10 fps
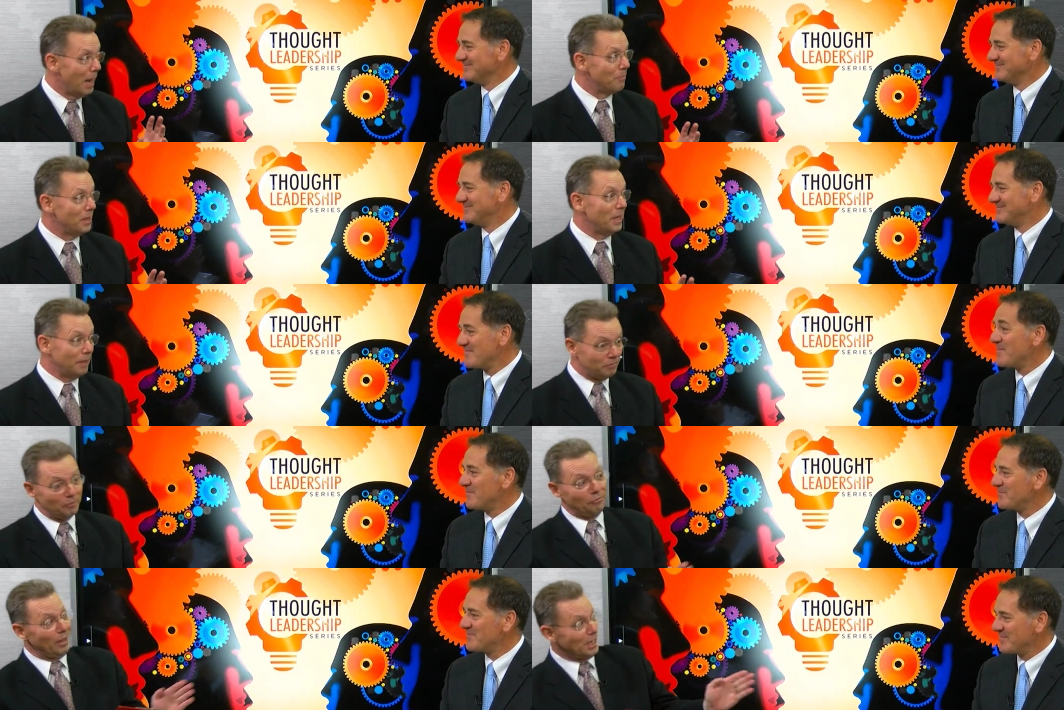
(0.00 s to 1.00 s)
Speaker 1: I'm thinking of
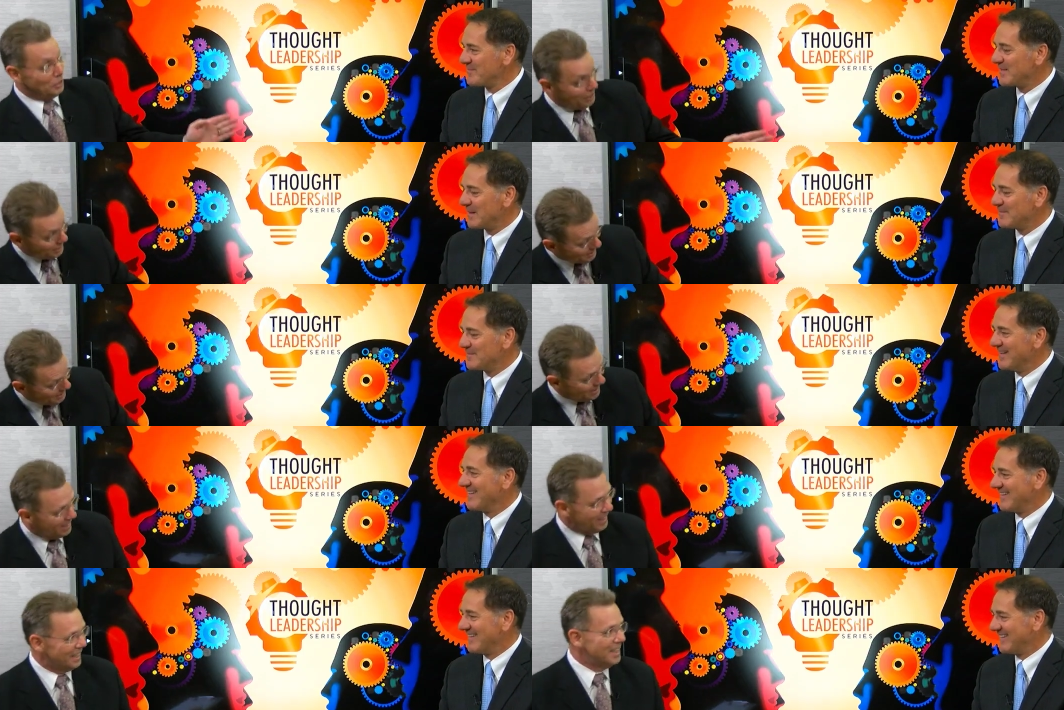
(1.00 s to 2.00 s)
deflection,
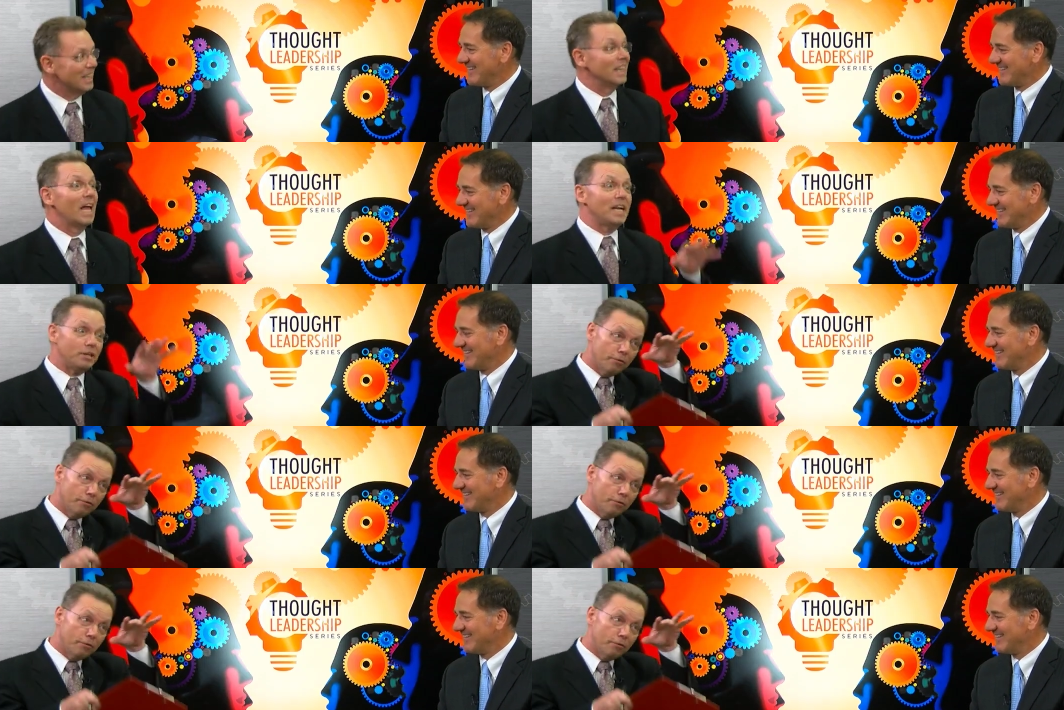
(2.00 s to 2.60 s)
uh, light